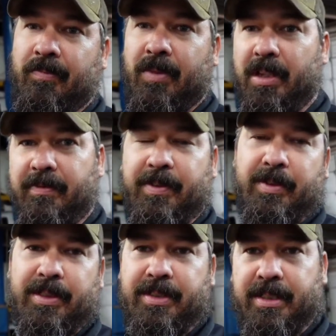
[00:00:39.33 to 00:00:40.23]
and a few
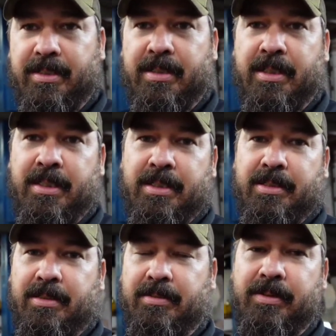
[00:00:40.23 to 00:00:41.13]
other things.
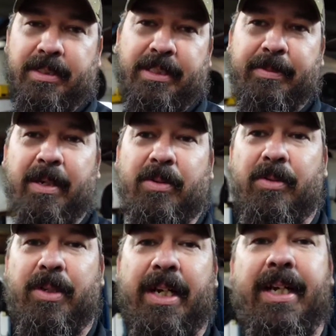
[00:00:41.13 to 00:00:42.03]
So that's about where
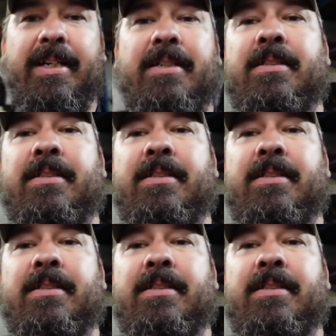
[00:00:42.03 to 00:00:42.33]
we're at.